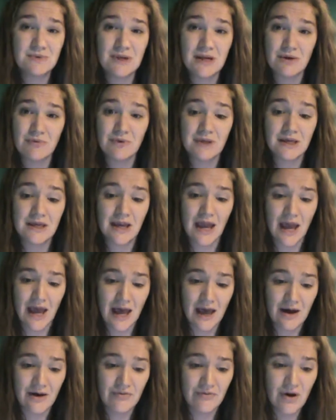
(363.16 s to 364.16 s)
we didn't really
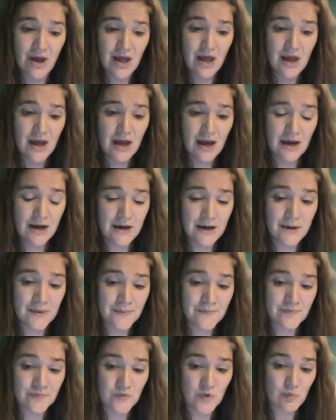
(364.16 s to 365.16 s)
have
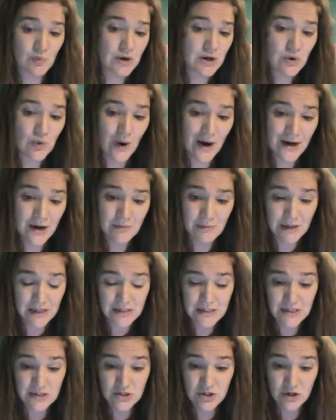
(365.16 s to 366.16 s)

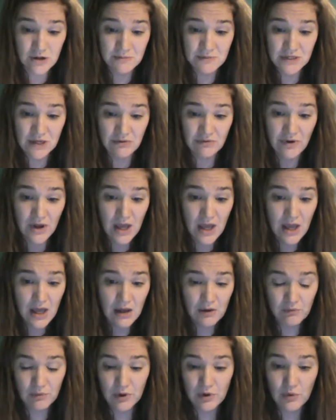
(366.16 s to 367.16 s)
requirements in terms of
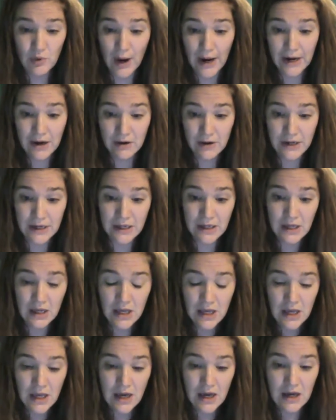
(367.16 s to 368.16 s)
requiring
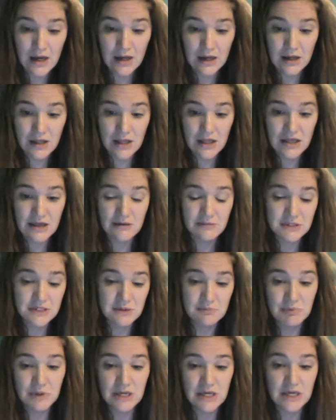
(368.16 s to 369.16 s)
them to
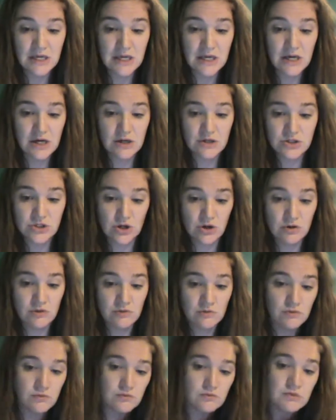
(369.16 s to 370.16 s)
be a
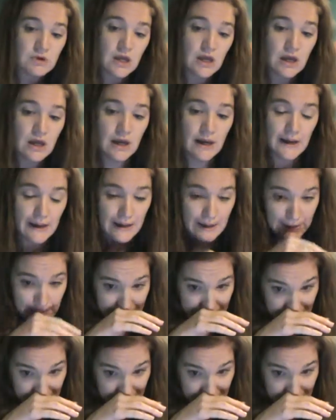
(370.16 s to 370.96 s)
certain, a